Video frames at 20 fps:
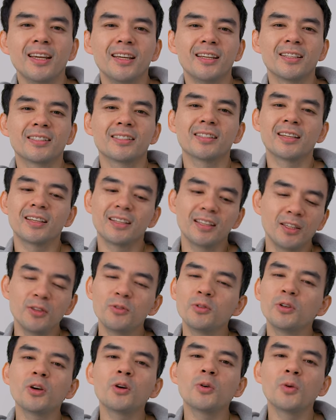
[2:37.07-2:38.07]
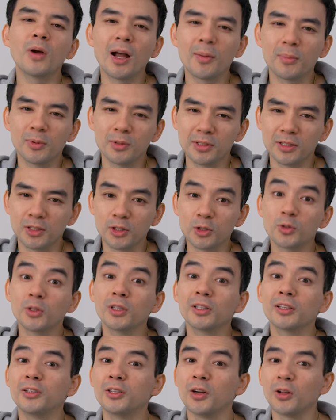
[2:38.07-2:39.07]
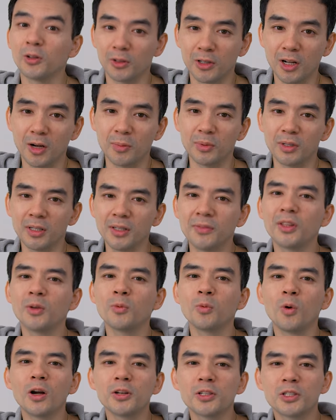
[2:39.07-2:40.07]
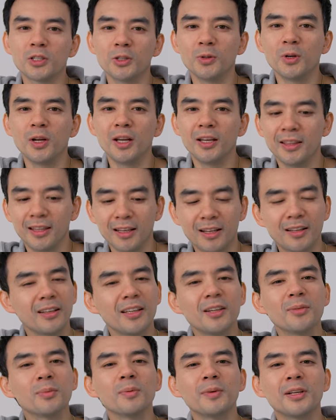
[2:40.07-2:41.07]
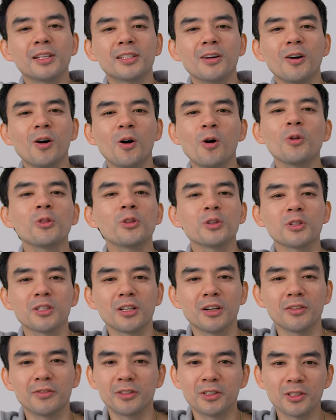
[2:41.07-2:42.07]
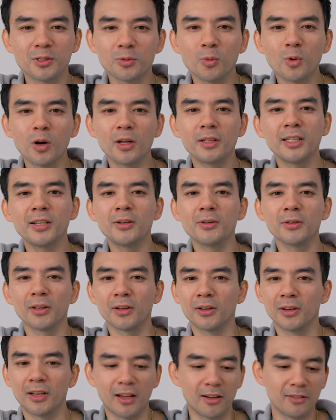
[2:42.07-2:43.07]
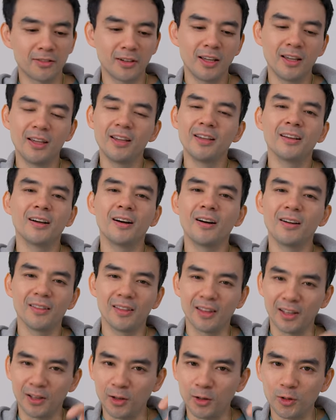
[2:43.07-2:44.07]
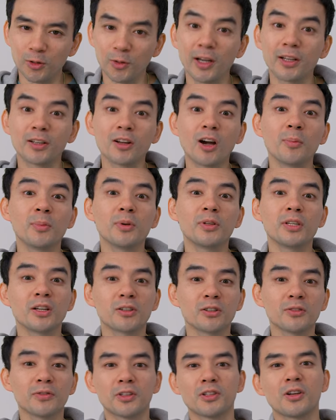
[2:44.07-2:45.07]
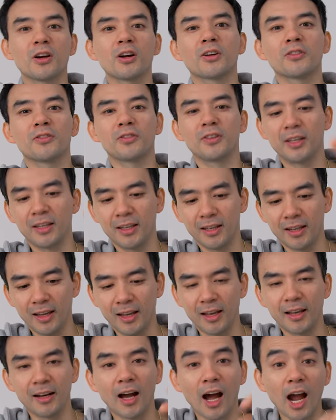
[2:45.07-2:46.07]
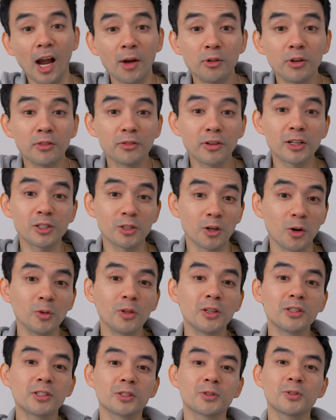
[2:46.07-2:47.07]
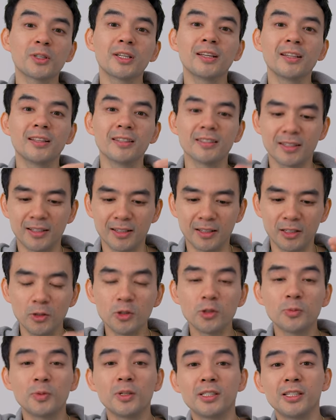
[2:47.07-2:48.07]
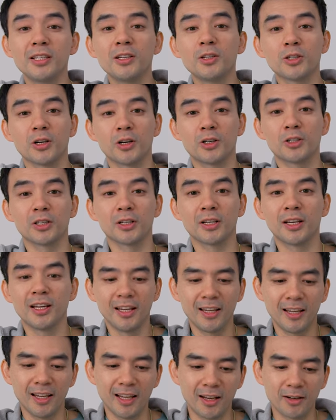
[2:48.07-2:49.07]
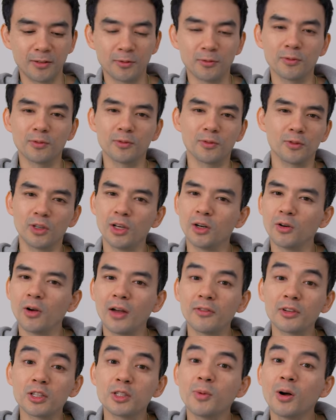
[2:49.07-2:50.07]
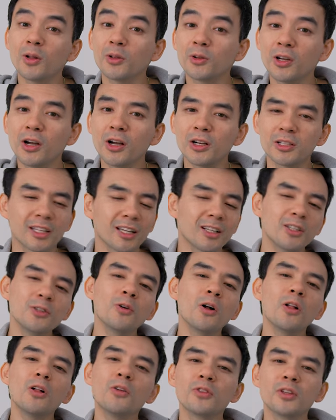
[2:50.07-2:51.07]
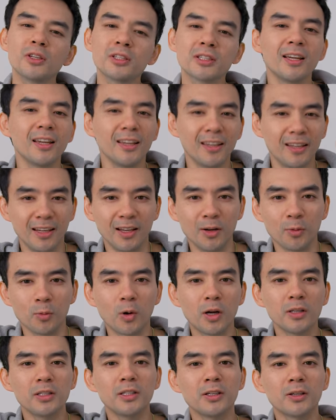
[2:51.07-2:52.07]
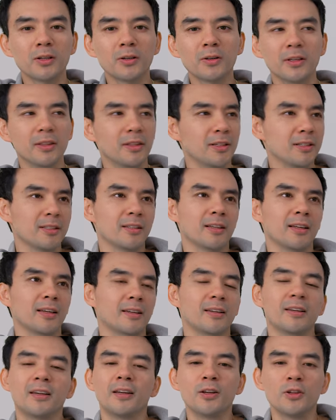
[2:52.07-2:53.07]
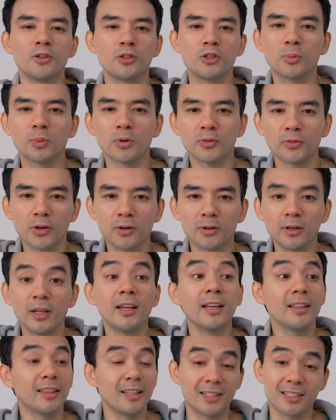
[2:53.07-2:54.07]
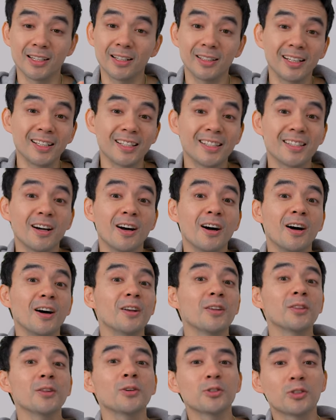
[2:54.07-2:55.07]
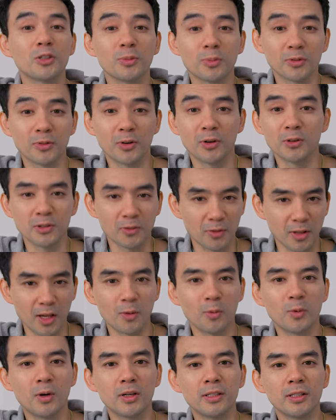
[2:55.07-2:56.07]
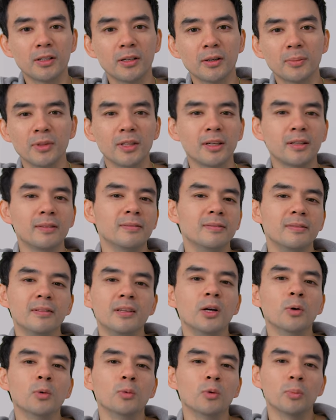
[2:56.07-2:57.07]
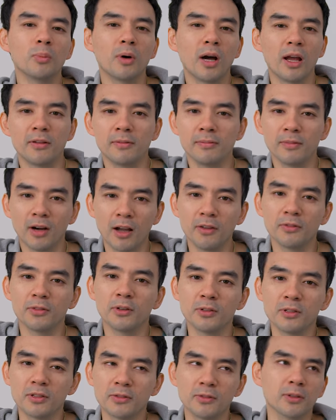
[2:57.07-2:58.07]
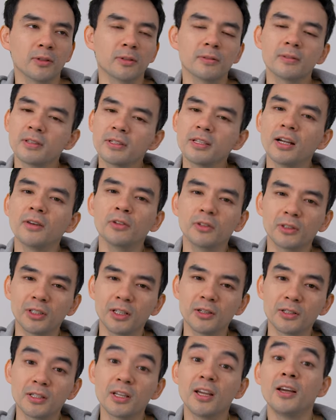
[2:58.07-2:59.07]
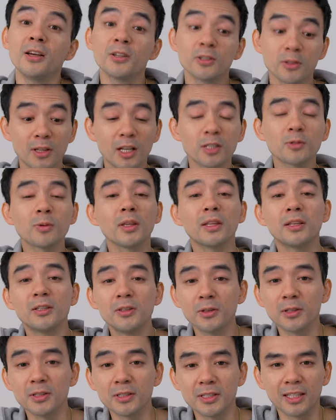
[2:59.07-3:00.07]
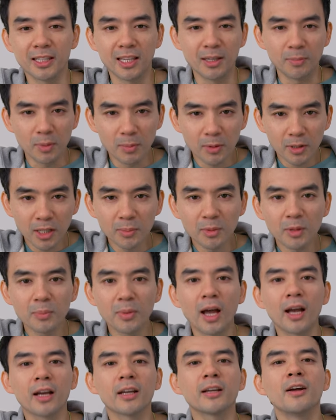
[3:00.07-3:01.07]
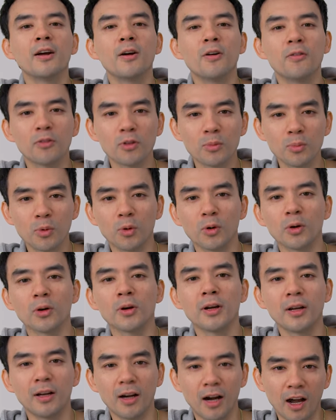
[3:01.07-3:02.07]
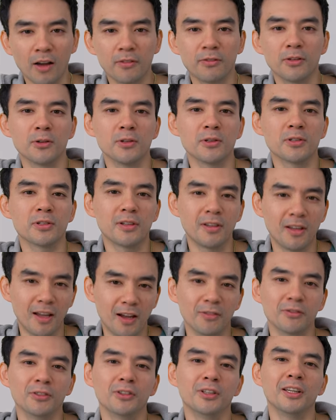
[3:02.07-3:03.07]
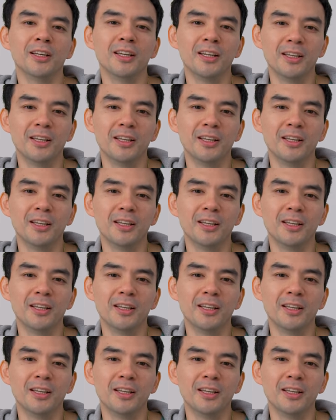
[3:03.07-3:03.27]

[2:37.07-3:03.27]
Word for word: it's just that you know Apple's a trillion dollar company. If they want to, they could implement all this stuff in just one year. They could have like great computational photography and high refresh OLED screens and USB-C charging and you know have a smaller notch. They could do all of this in one year in this like superphone. They'd sell a ton of those superphones for that one year, but then no one would buy iPhones for several years. So that's why they do this, to keep people coming back for more iPhones every